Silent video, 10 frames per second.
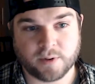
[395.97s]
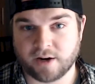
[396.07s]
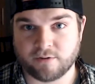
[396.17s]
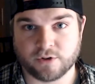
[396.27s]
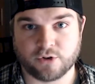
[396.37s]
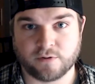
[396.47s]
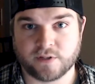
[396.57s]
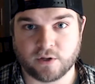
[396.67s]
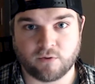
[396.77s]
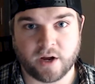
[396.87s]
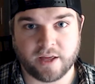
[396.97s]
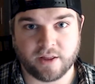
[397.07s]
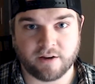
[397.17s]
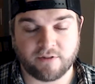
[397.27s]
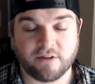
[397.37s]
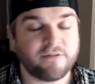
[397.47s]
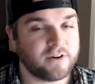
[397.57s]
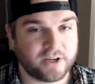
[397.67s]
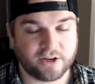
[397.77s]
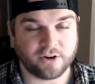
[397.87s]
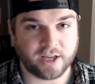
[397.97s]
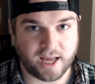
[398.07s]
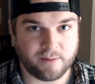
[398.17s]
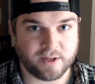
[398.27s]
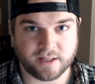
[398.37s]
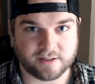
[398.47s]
kind of reserves the right that if they feel like you're gaming